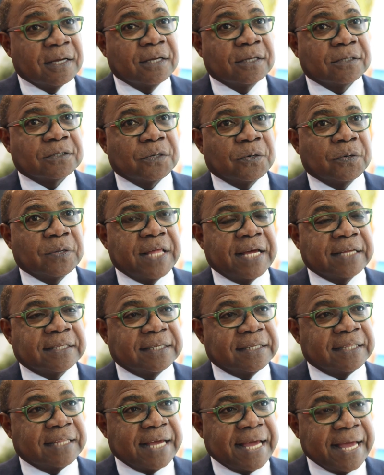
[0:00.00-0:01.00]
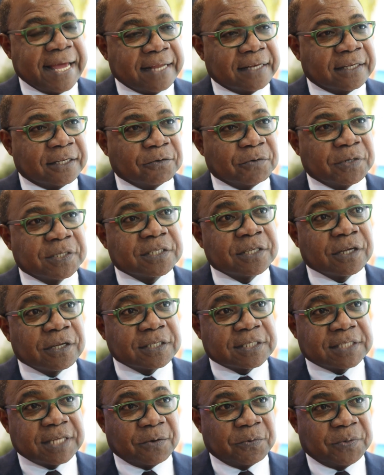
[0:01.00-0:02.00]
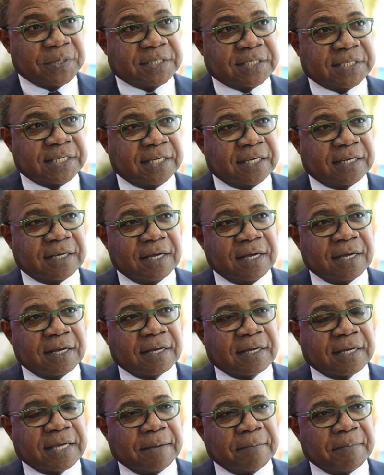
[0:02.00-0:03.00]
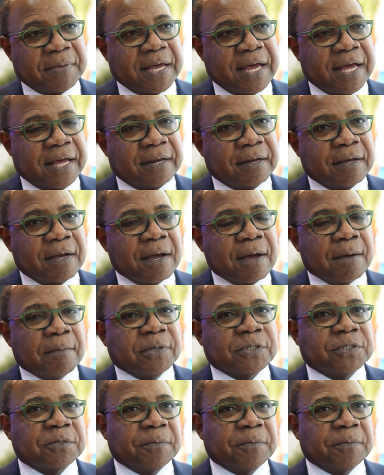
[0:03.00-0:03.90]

so that in the end the results that we see can be had. But